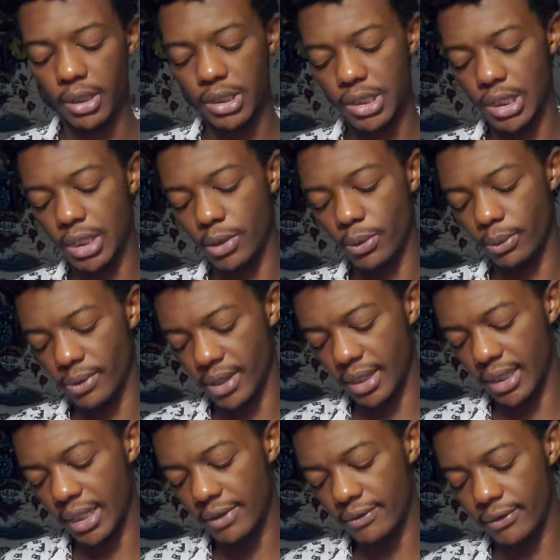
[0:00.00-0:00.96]
in general, with the
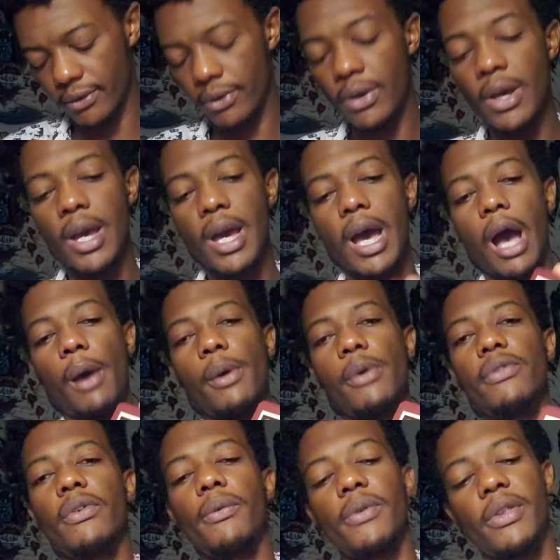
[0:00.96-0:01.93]
devil.
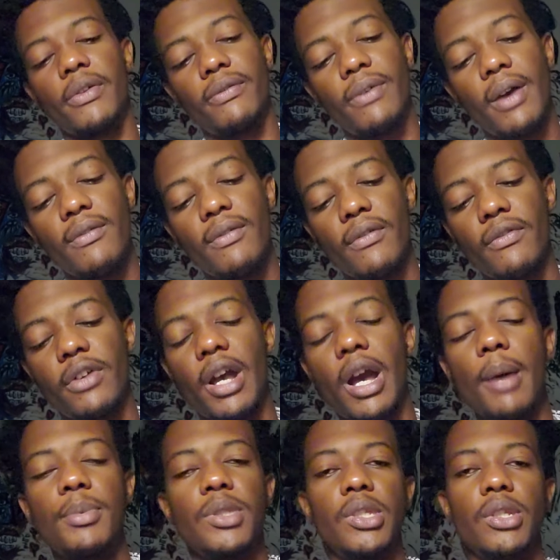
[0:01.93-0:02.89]
However, with the Five of
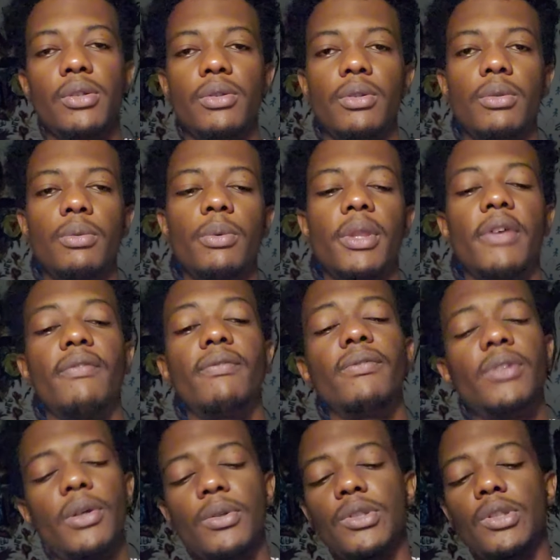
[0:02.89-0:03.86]
Cups, with
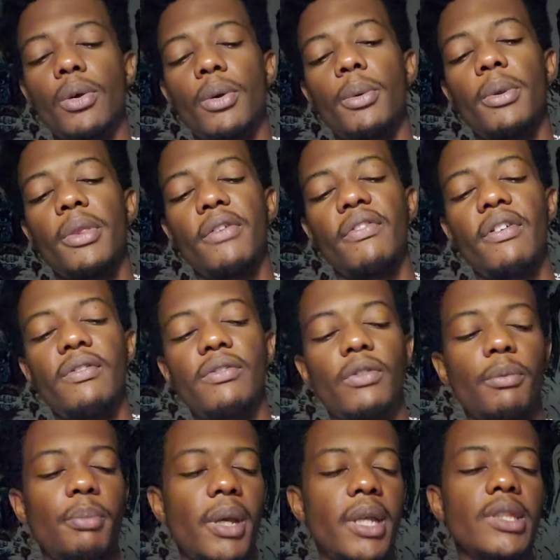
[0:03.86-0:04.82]
the Five
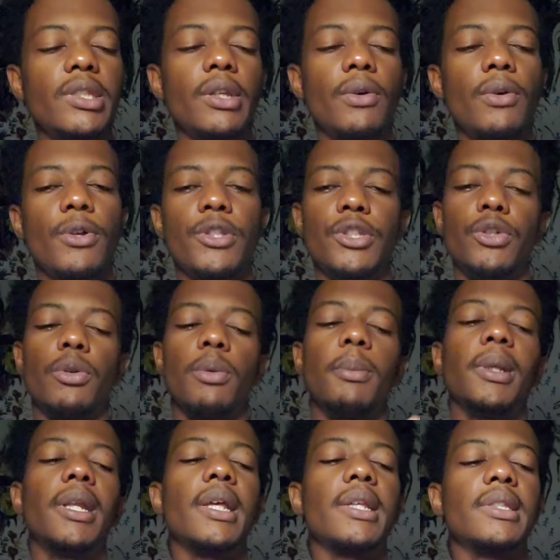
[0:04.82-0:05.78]
of Pentacles, you're
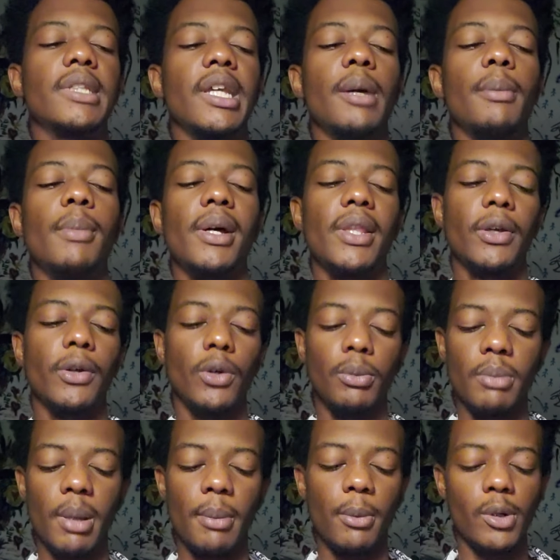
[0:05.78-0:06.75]
reminiscing about the good
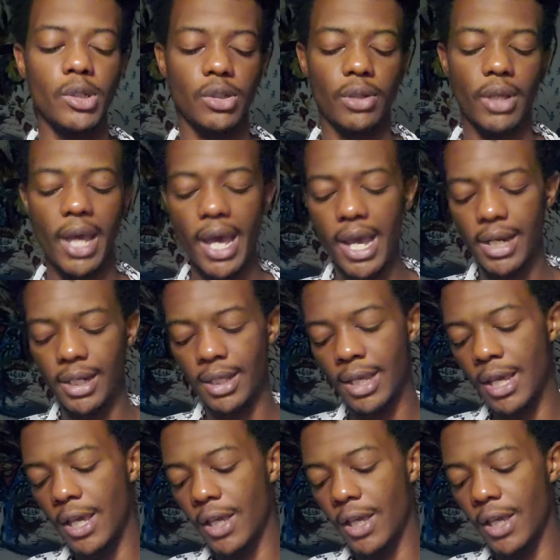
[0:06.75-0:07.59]
memories you had.